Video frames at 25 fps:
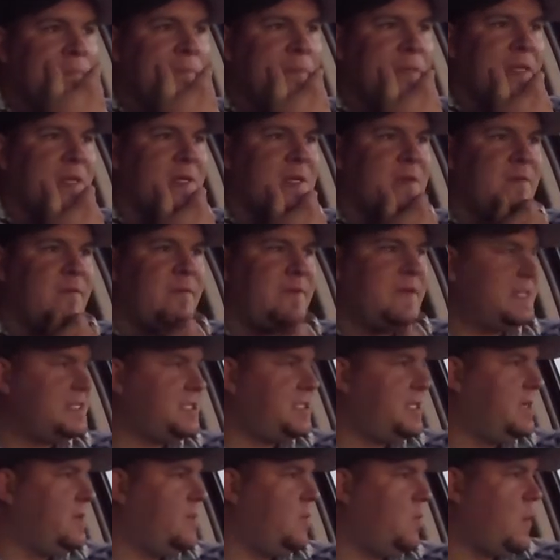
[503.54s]
you can
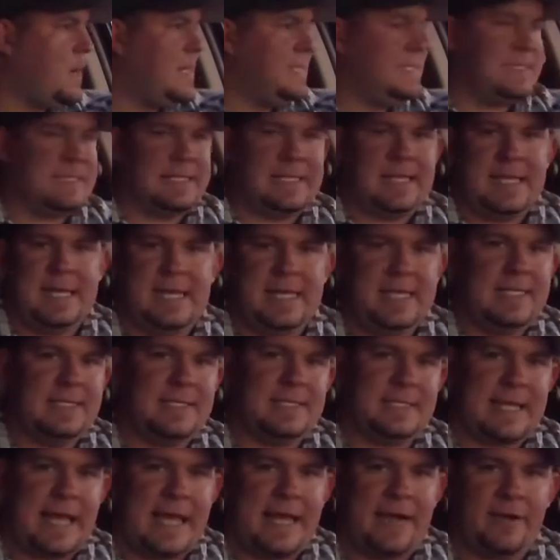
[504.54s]
fish it Wednesday
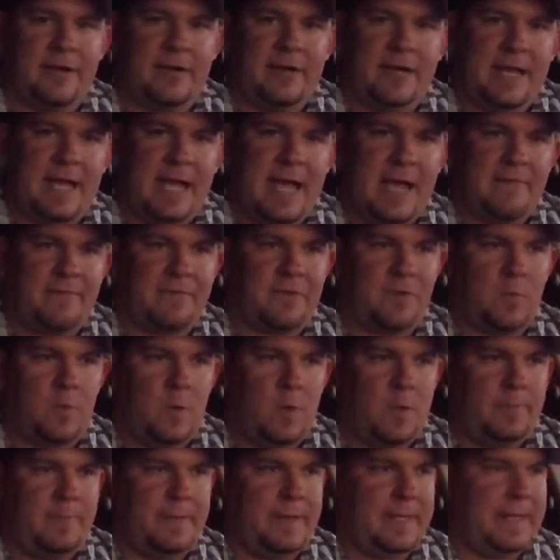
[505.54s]
and Saturday after
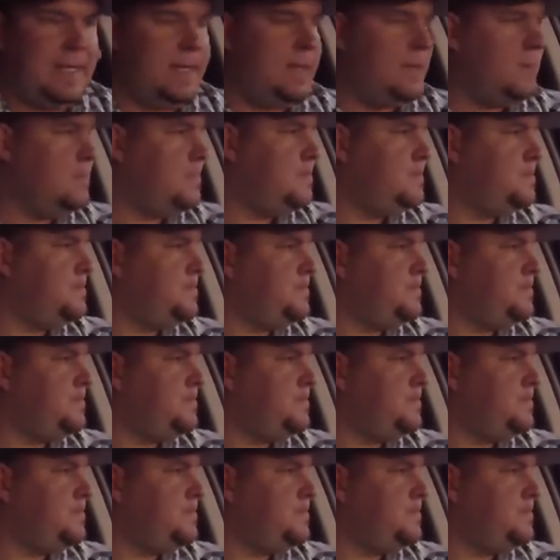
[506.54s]
1 p.m.